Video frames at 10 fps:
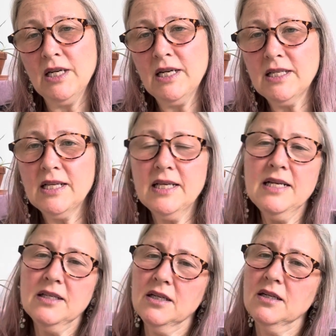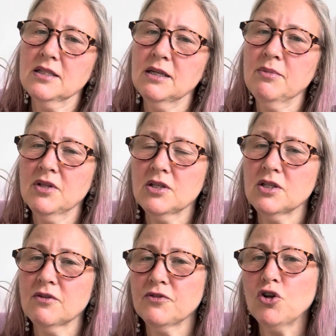So these are some of the
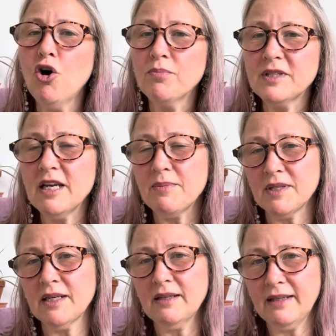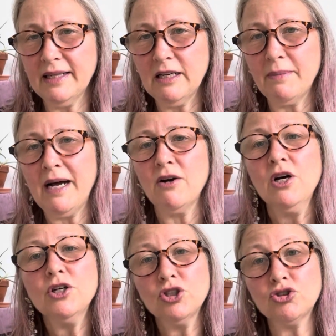sort of top tips I can think about
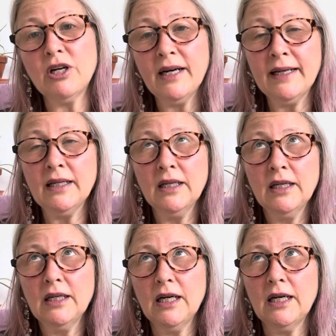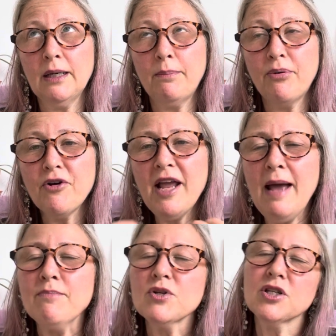to try and
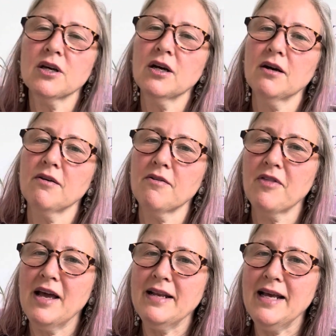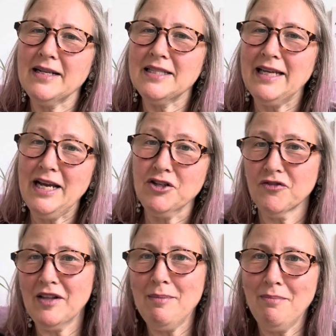preempt their next stage
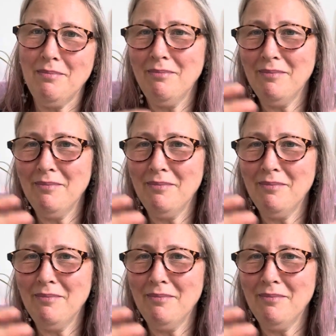of them